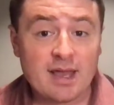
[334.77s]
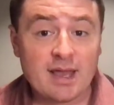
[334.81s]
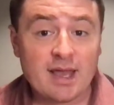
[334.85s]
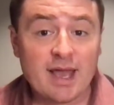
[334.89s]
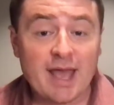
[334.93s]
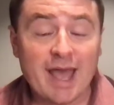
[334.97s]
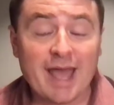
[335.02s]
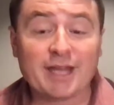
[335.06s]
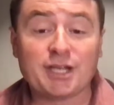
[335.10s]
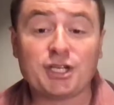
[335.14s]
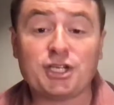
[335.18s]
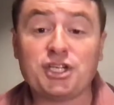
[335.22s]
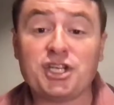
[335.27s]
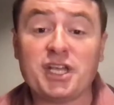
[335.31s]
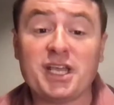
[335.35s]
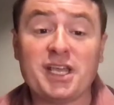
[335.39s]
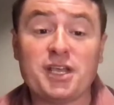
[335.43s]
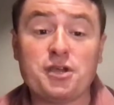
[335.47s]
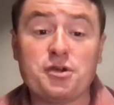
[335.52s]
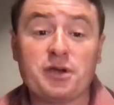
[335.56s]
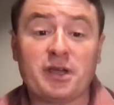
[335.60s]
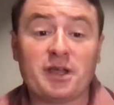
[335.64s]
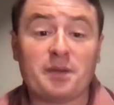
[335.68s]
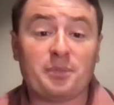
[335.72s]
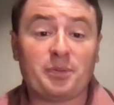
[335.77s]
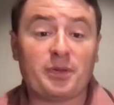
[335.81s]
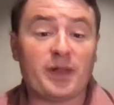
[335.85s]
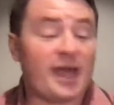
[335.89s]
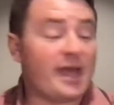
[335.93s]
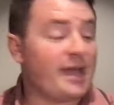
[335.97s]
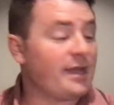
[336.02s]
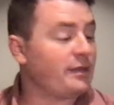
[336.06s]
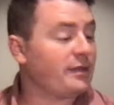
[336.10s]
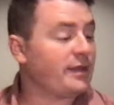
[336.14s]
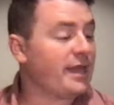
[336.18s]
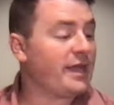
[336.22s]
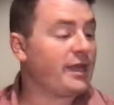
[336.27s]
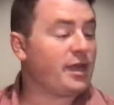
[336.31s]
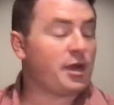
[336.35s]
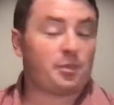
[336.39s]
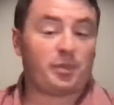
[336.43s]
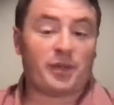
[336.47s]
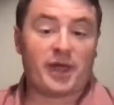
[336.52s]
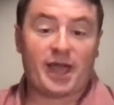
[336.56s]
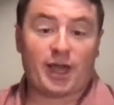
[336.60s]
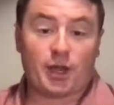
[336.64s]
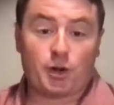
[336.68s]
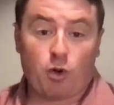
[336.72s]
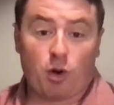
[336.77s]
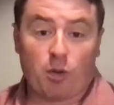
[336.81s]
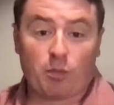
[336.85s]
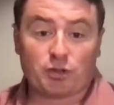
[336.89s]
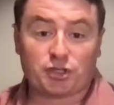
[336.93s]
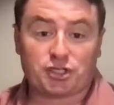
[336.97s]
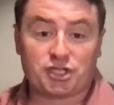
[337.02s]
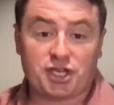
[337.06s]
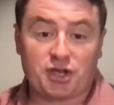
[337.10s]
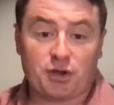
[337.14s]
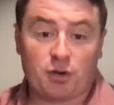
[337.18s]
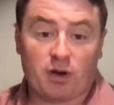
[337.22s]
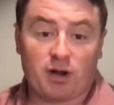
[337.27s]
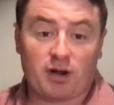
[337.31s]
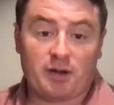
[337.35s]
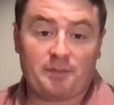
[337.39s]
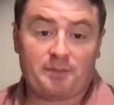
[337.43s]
And G you can play like you're playing a normal G chord,